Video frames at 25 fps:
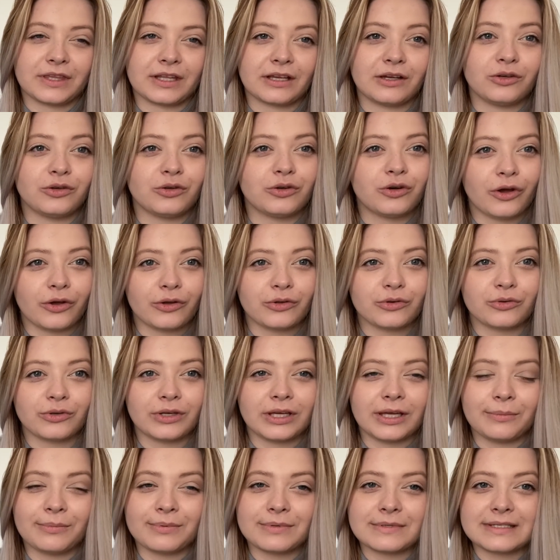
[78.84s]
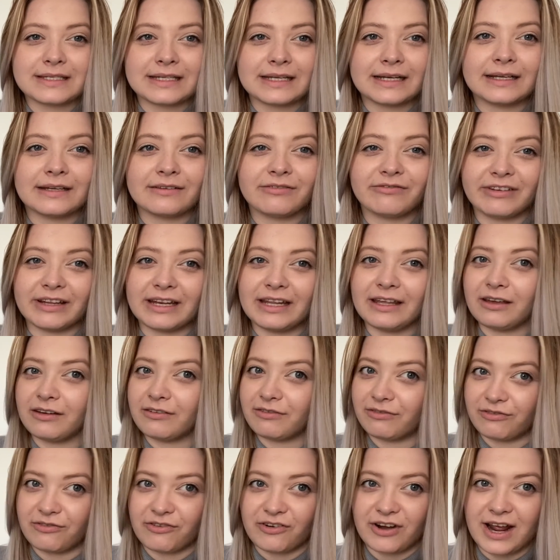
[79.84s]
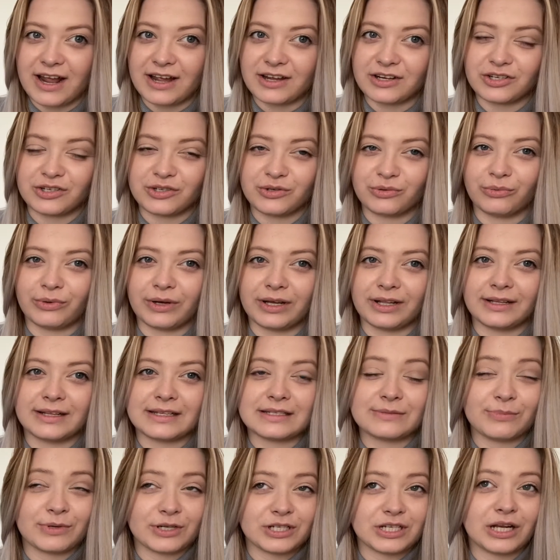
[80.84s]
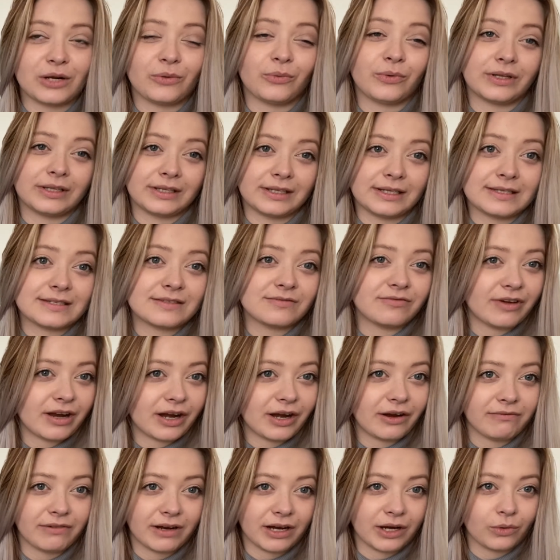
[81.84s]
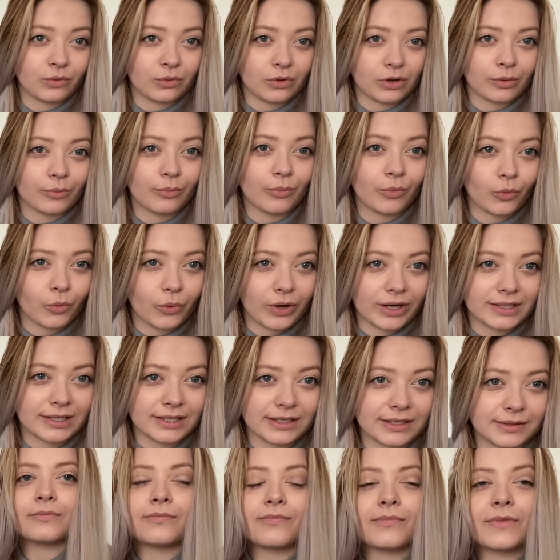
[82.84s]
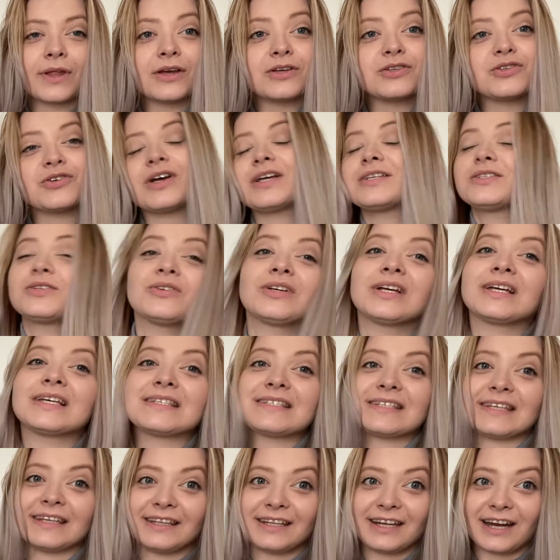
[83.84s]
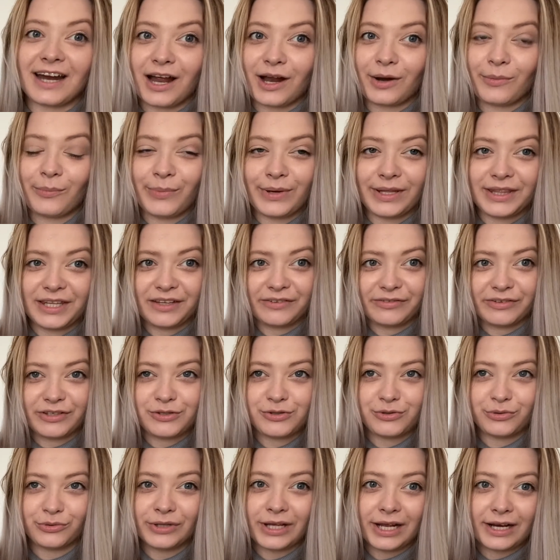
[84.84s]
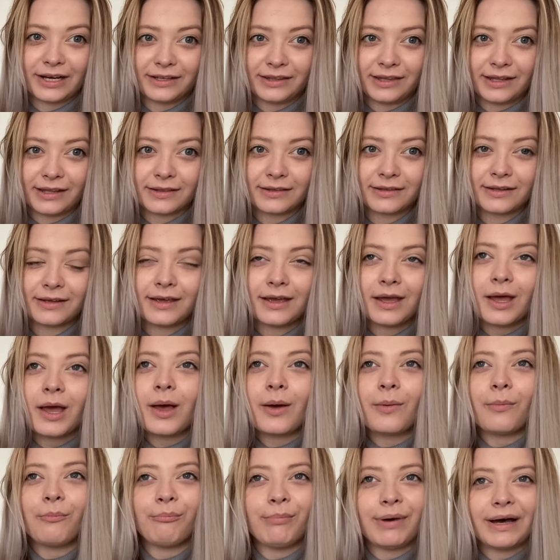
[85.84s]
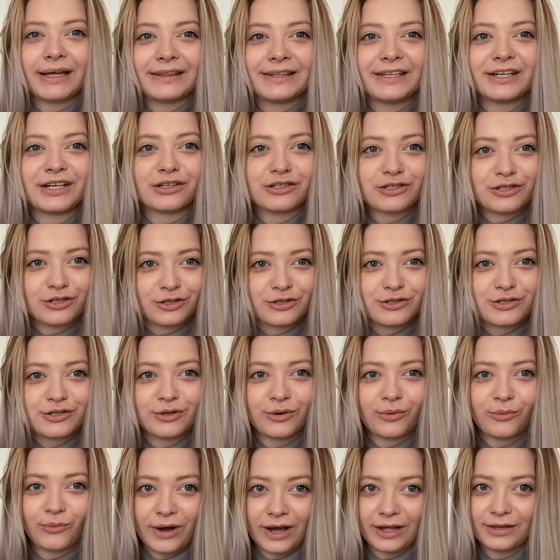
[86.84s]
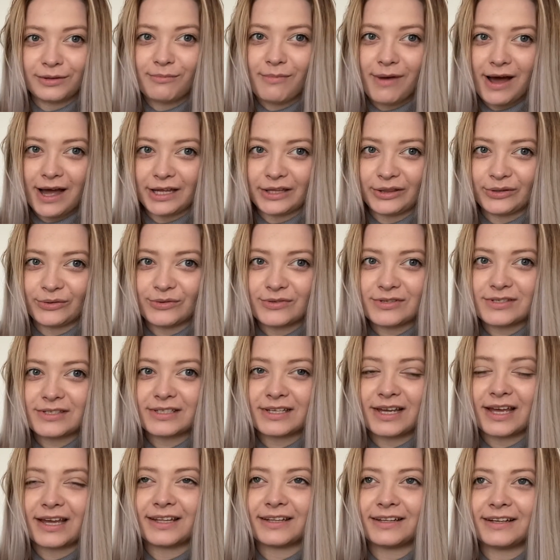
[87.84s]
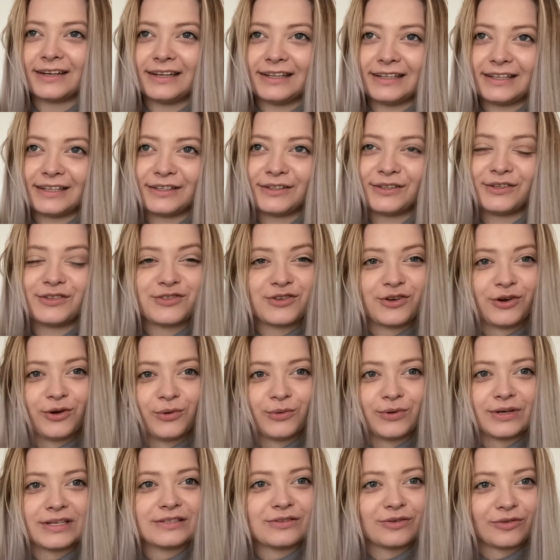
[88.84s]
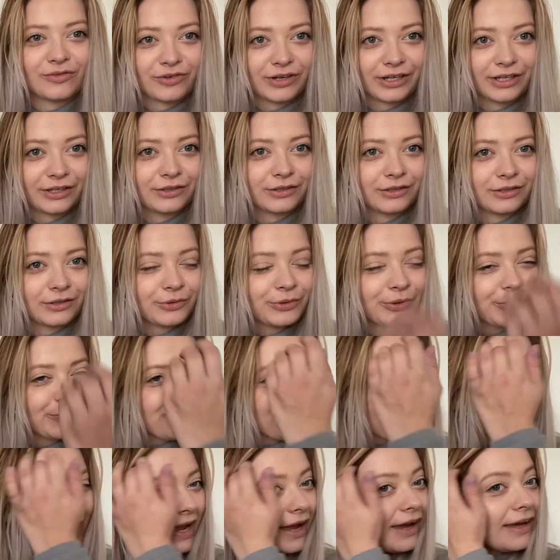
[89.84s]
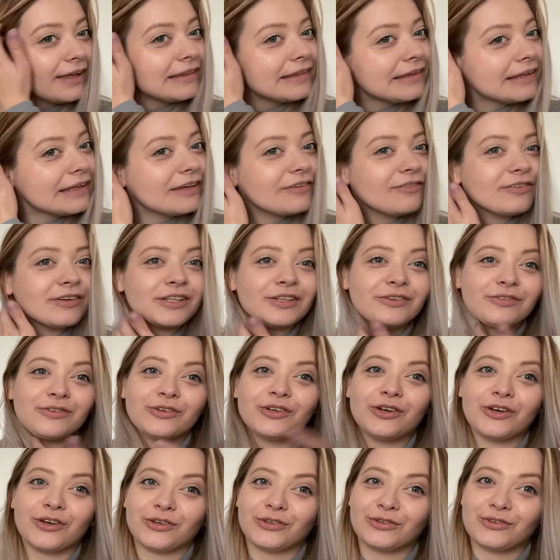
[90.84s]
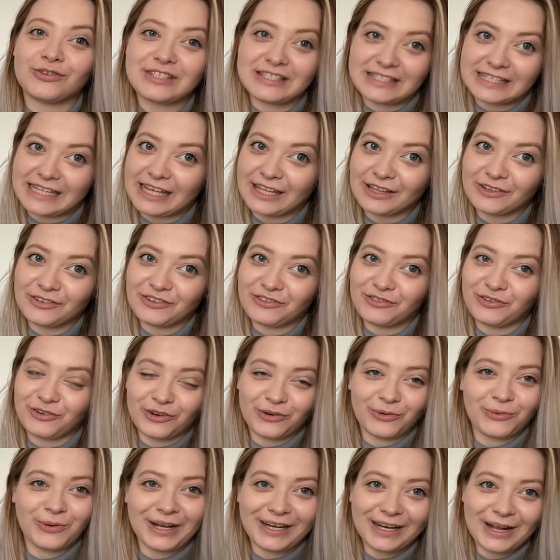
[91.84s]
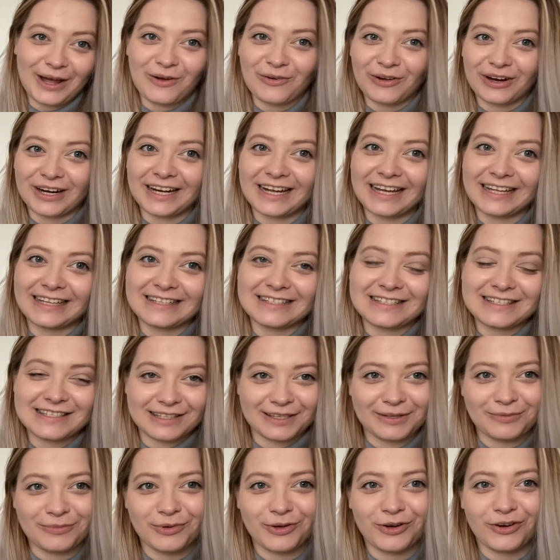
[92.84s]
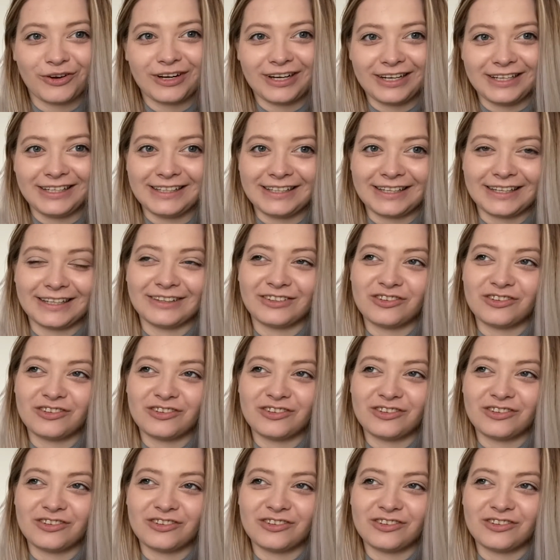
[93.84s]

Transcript: you're going to keep still feeling fresh especially when it's very warm weather. So as you can see, there are benefits to the linen, but there's also one minus. Linen is always wrinkled, and even if you're going to stand for 1 hour and steam your linen